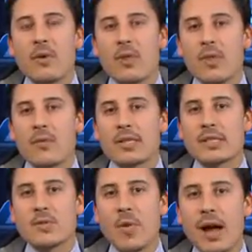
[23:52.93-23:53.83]
One of the
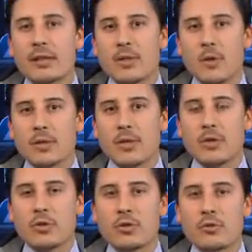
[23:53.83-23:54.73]
reasons why it's always
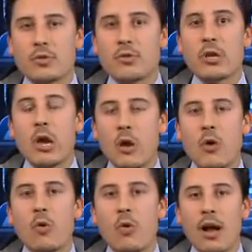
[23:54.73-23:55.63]
good to
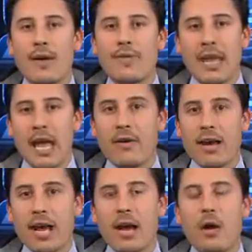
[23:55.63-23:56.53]
know the
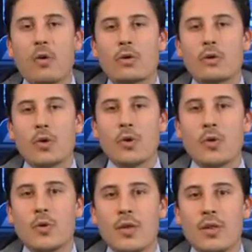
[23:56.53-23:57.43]
area or to
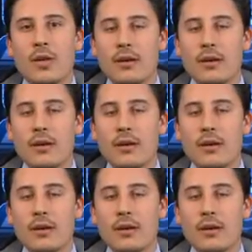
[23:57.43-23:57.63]
know